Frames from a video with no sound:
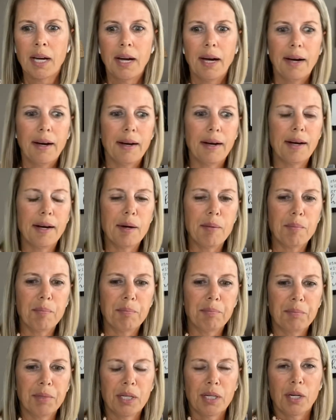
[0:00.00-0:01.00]
um,
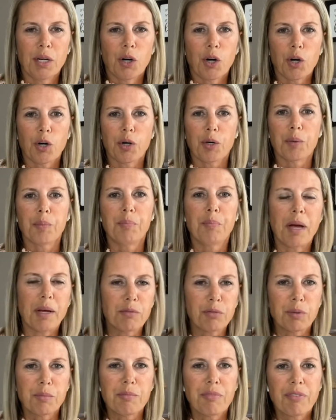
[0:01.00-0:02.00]
her
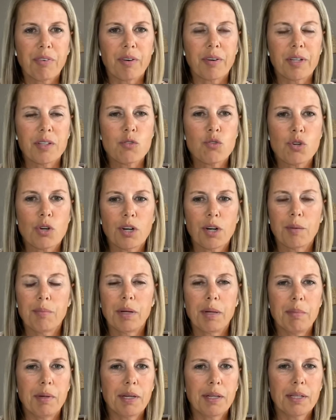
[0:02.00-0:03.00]
bedroom furniture,
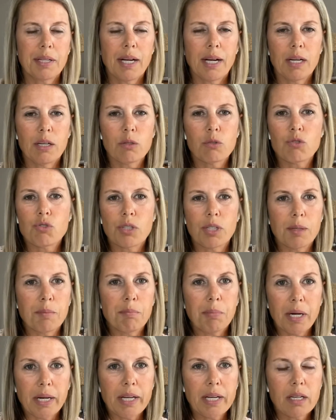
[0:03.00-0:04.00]
maybe a couch and a
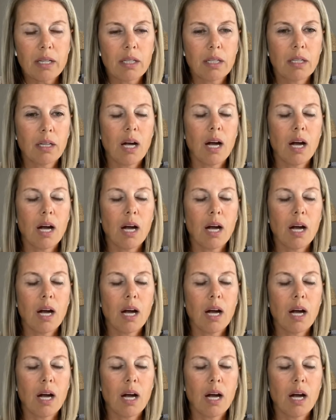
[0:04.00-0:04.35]
bike,